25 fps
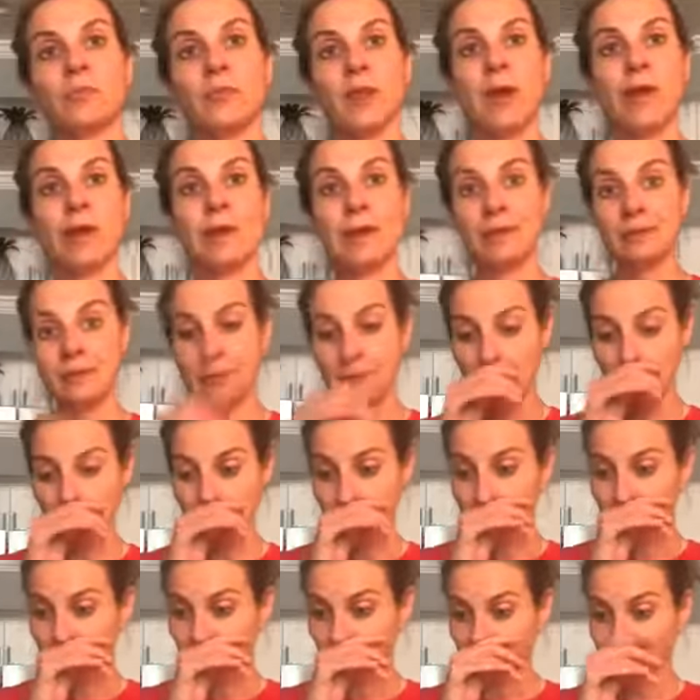that and um,
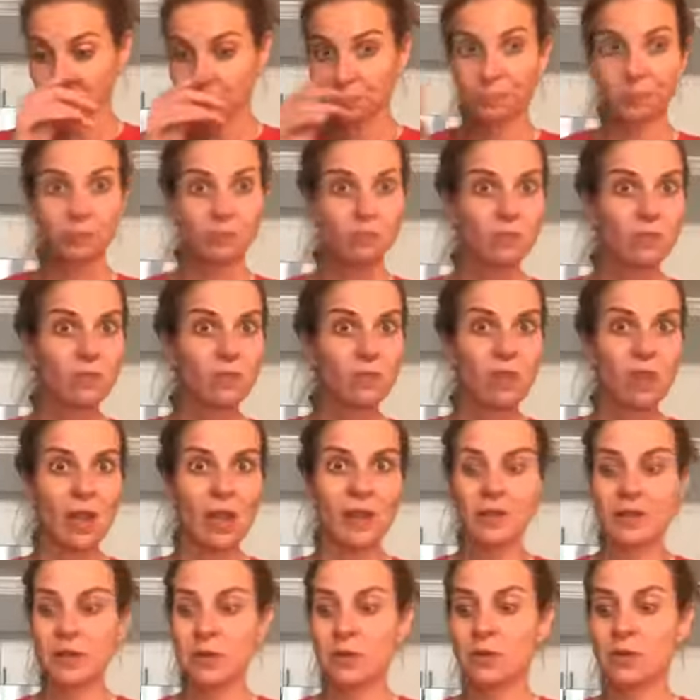
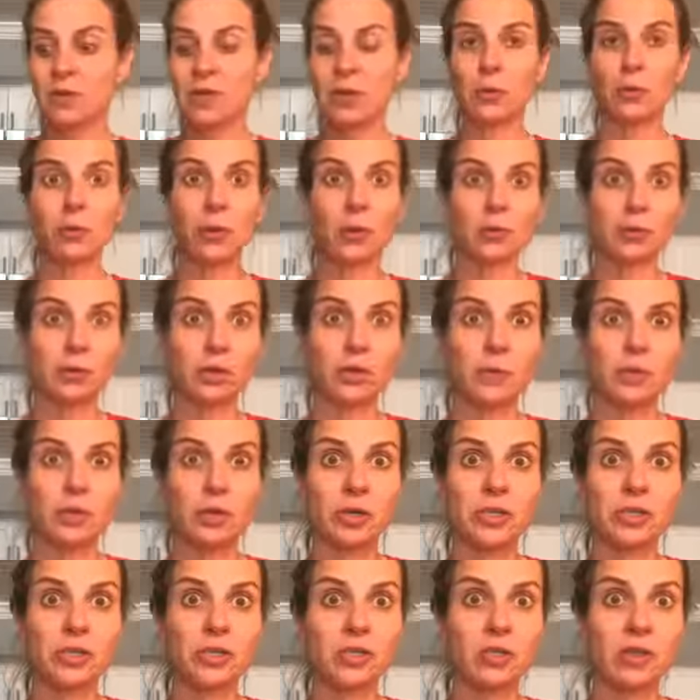any other like road trip
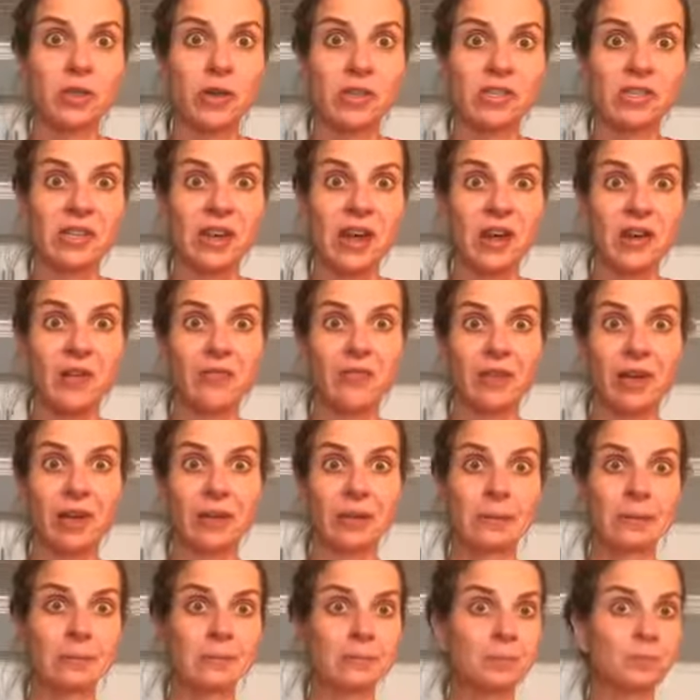tricks that you guys have,
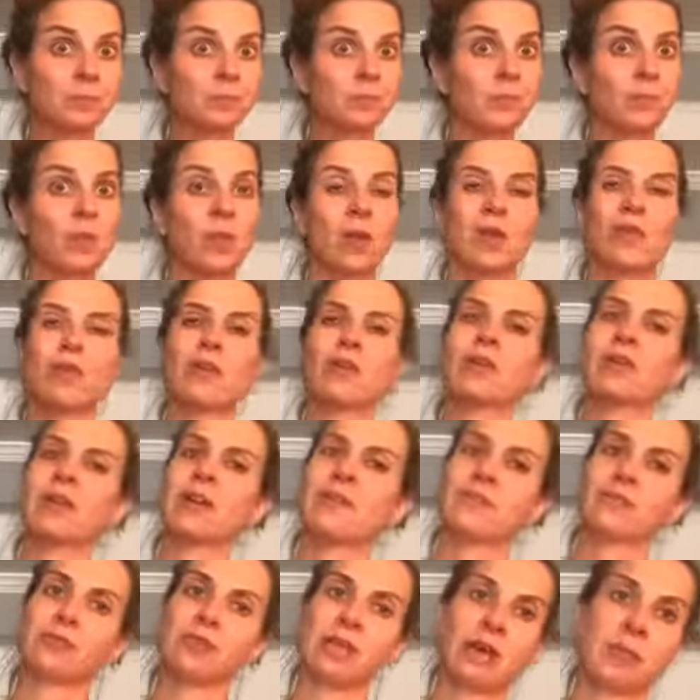like and they're going
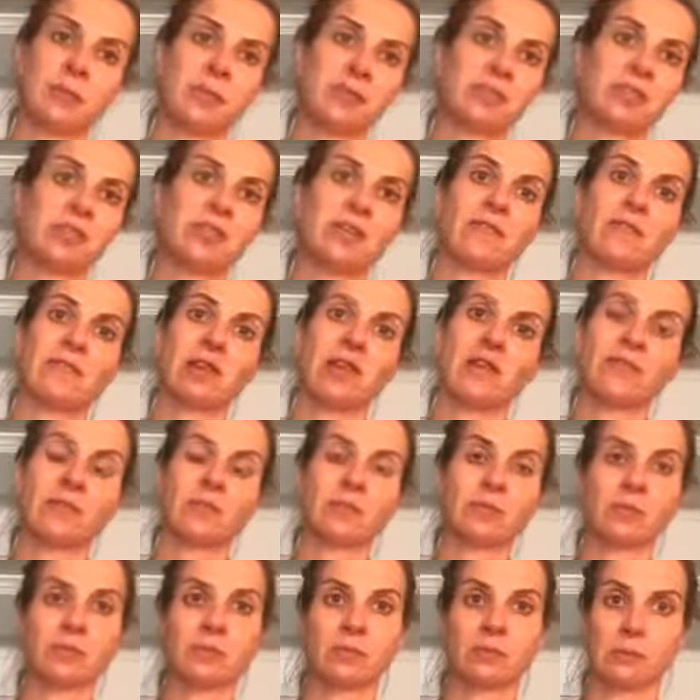to have the tablets, and I've got
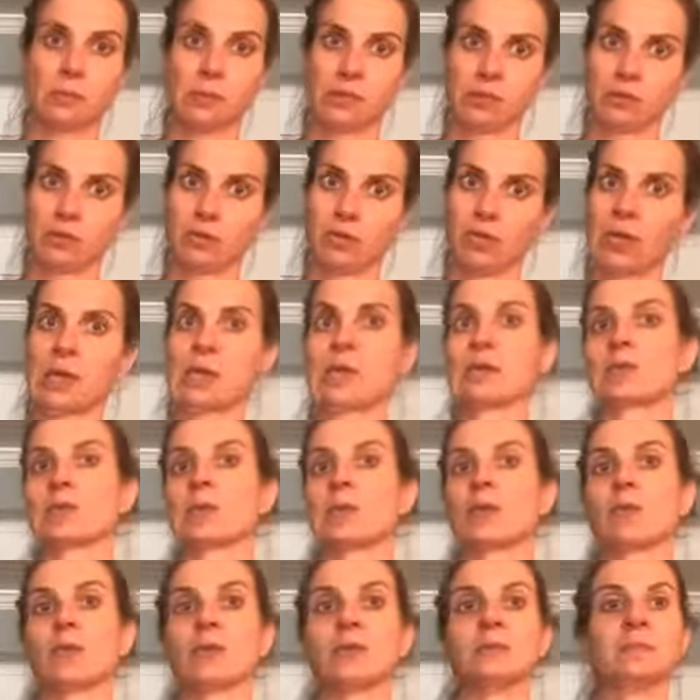them some special things
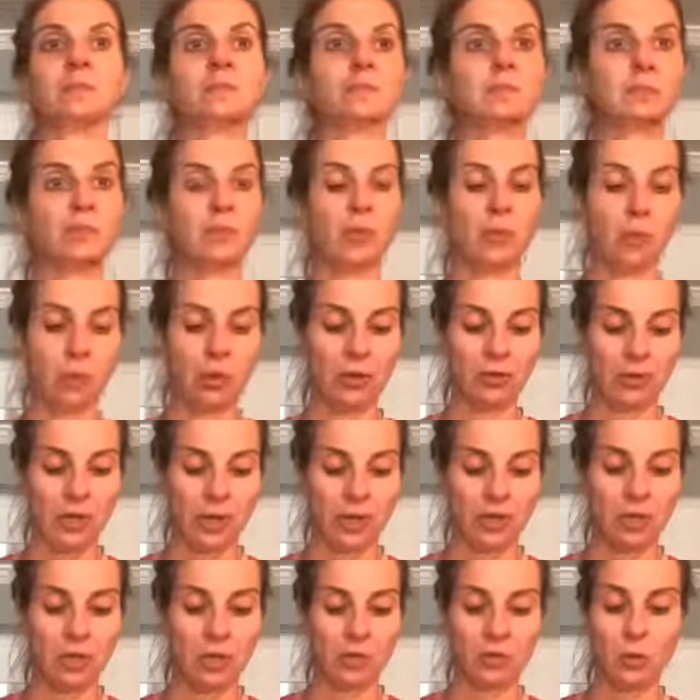that will be pulling
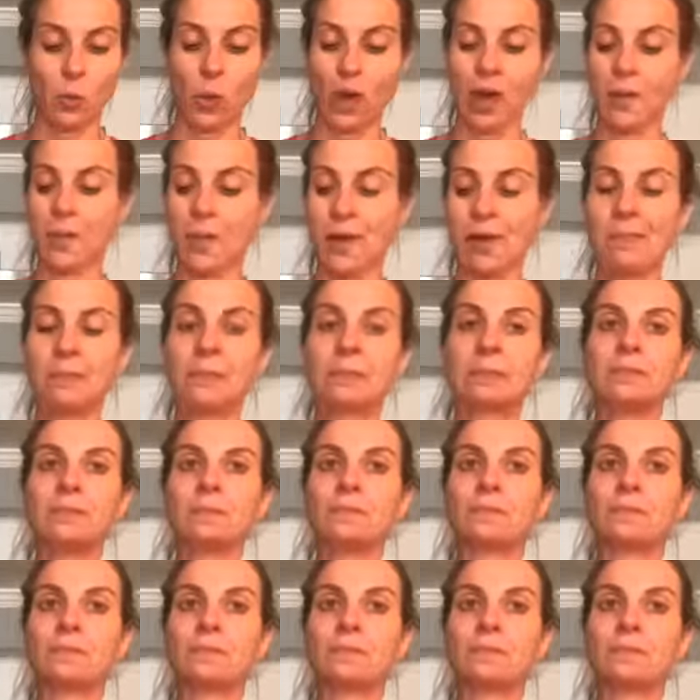out along the way. But